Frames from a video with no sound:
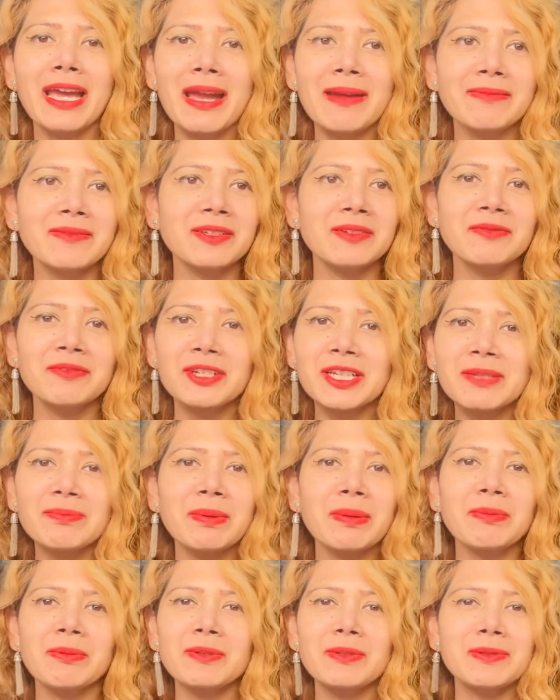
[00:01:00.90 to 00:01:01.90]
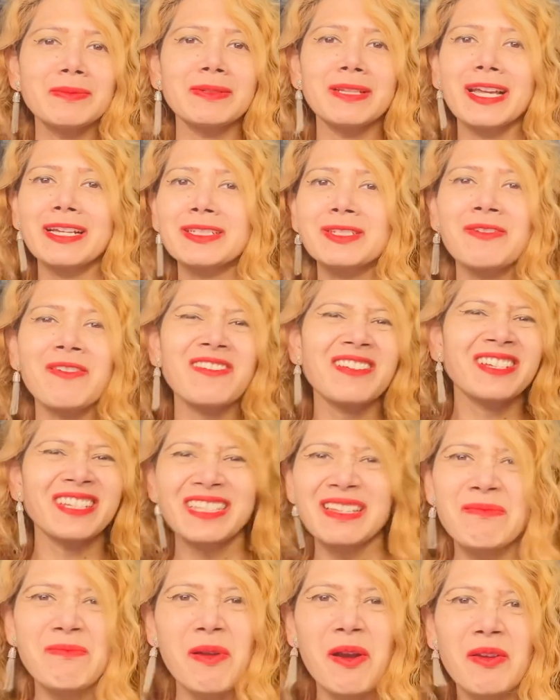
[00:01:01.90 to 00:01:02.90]
every week people will be like
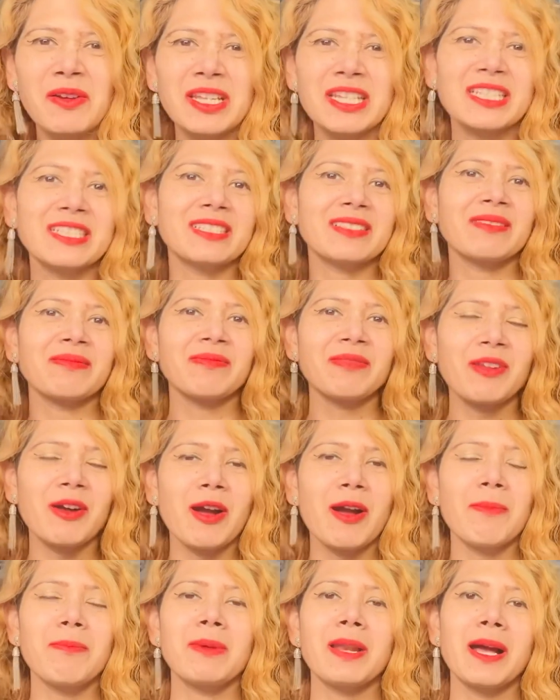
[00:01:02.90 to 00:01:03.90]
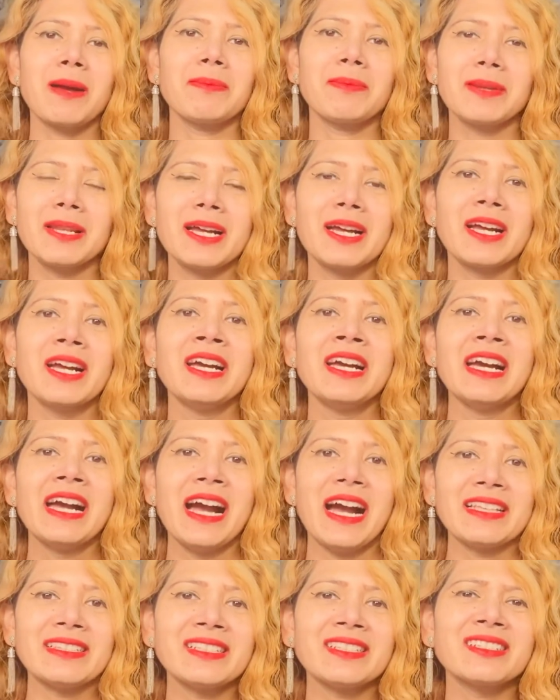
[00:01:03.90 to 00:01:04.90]
talking about it. It's a flop, blah, blah.
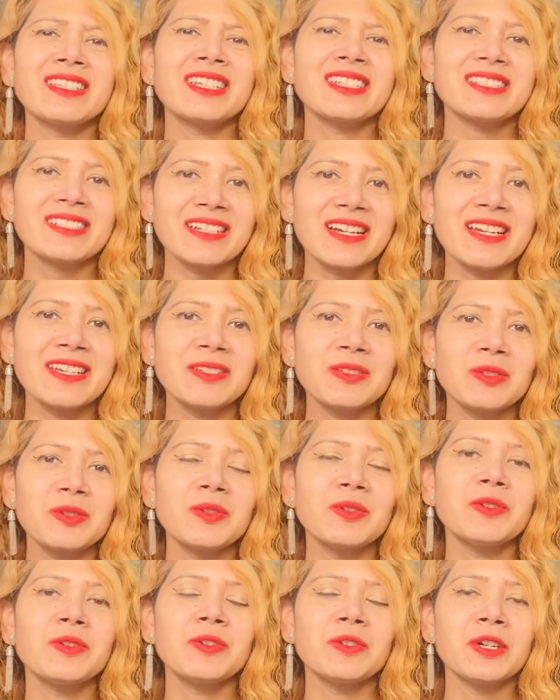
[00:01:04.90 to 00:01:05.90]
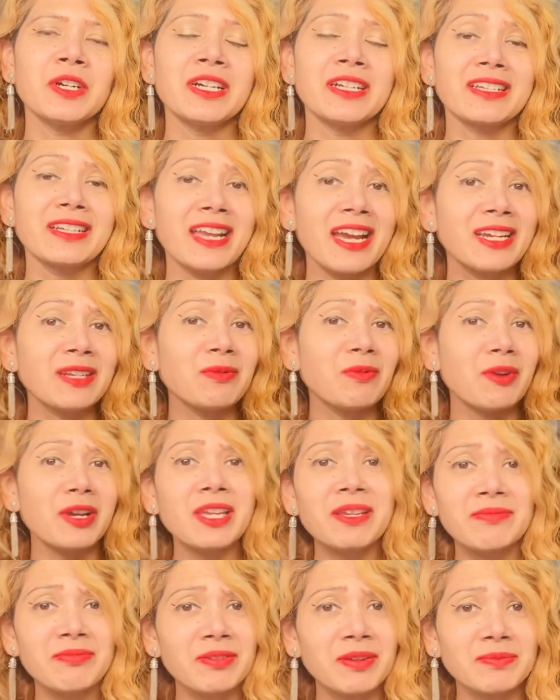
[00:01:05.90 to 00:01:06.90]
I think they're trying to get
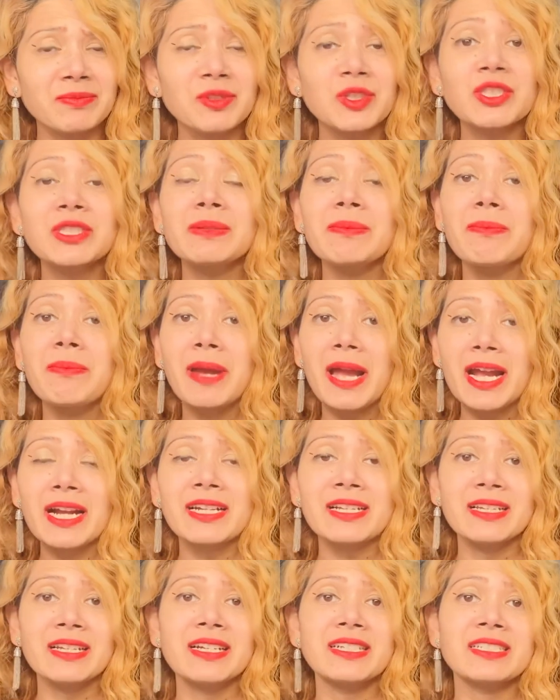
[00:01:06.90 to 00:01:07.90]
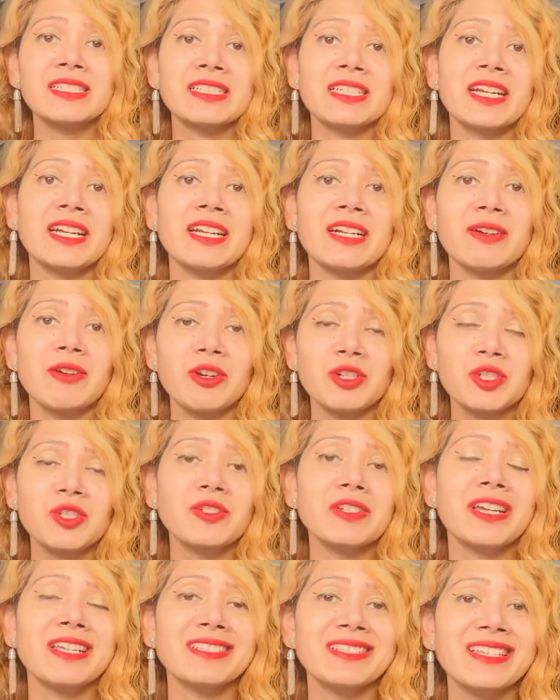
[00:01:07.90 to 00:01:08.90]
away from this backlash, uh, or
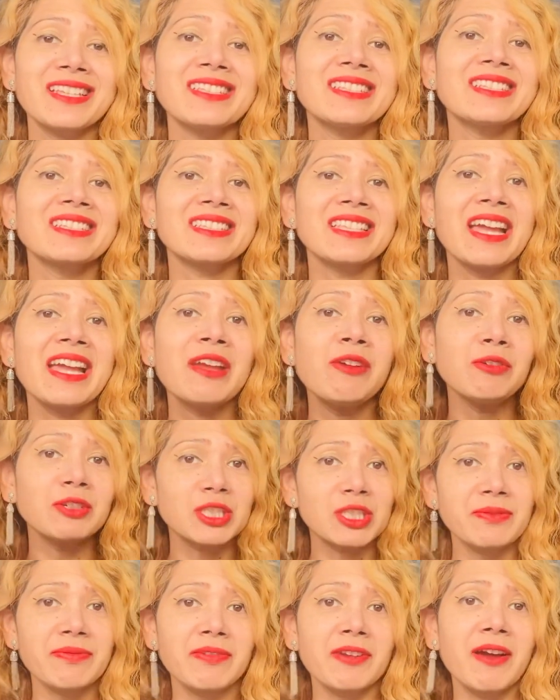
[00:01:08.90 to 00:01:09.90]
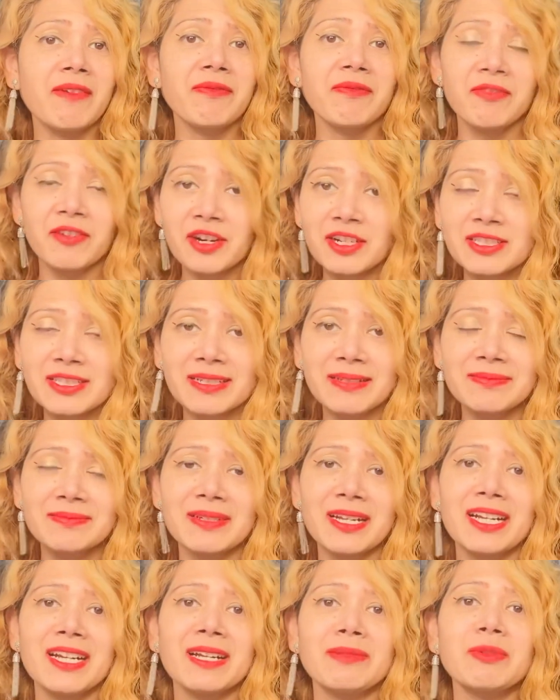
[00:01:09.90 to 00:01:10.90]
should I say this huge flop for them,
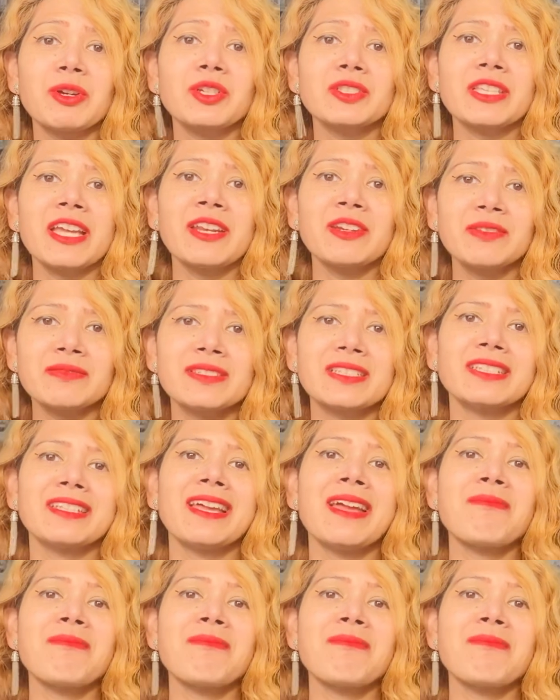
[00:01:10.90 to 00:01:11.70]
uh, because end of the day,